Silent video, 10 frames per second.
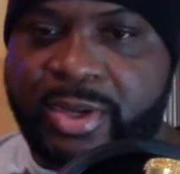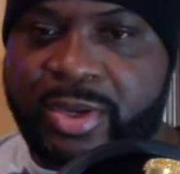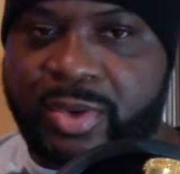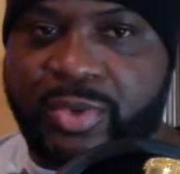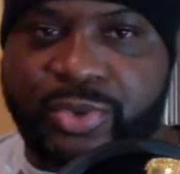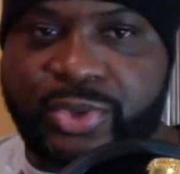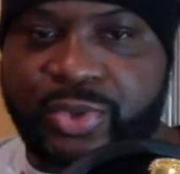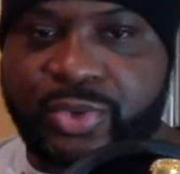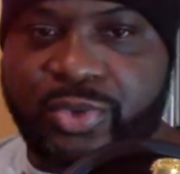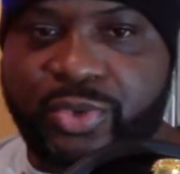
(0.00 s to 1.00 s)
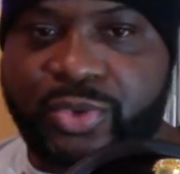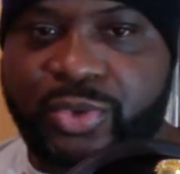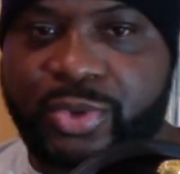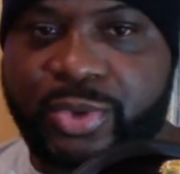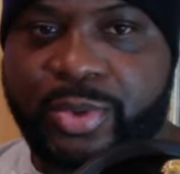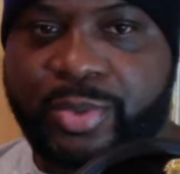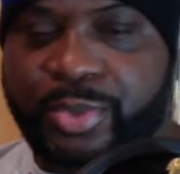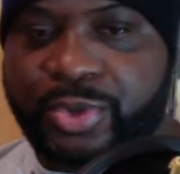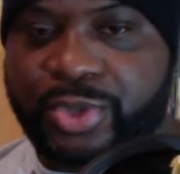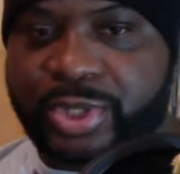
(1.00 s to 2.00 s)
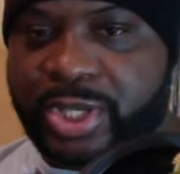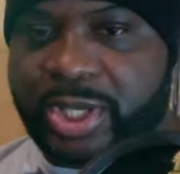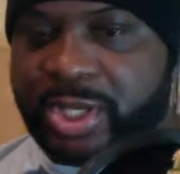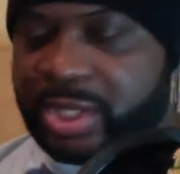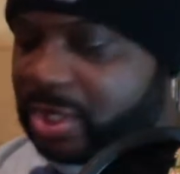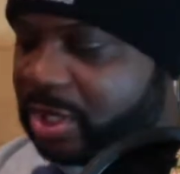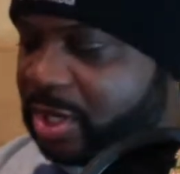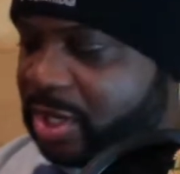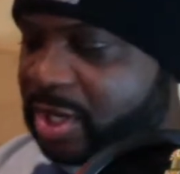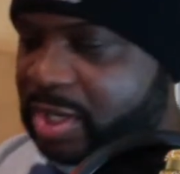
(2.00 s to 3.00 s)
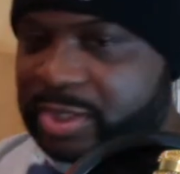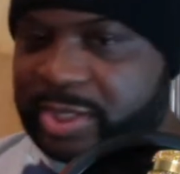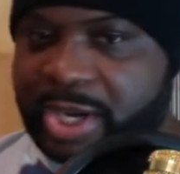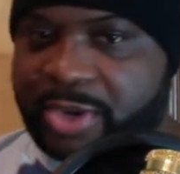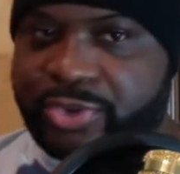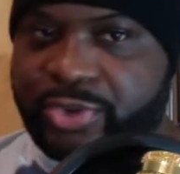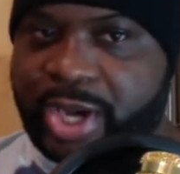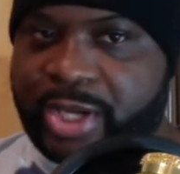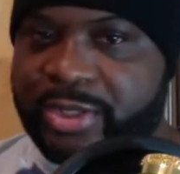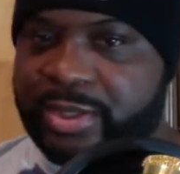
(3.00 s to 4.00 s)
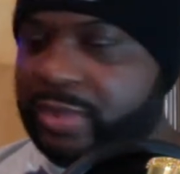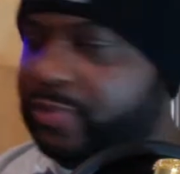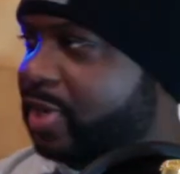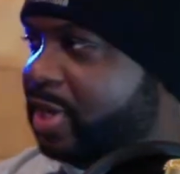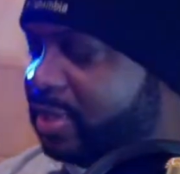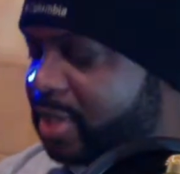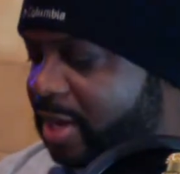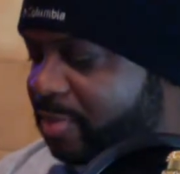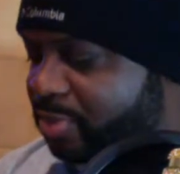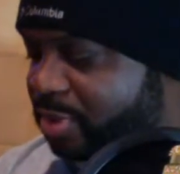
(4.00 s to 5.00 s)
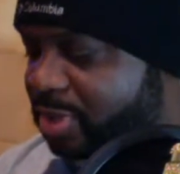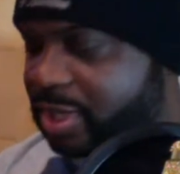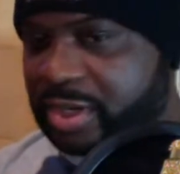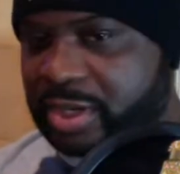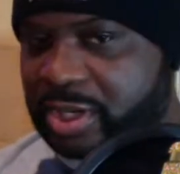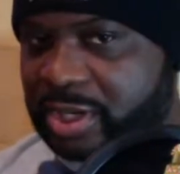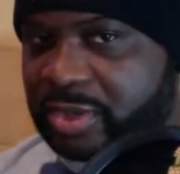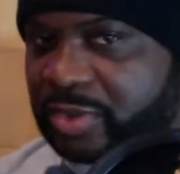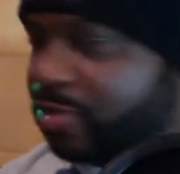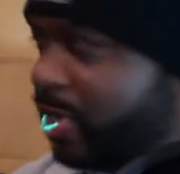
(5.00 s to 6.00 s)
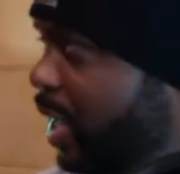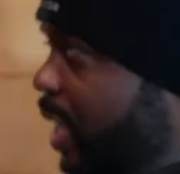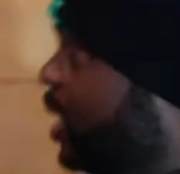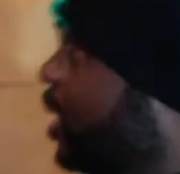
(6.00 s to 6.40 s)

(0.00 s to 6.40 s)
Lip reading: old school music and soundtrack and stuff like that. But they didn't do that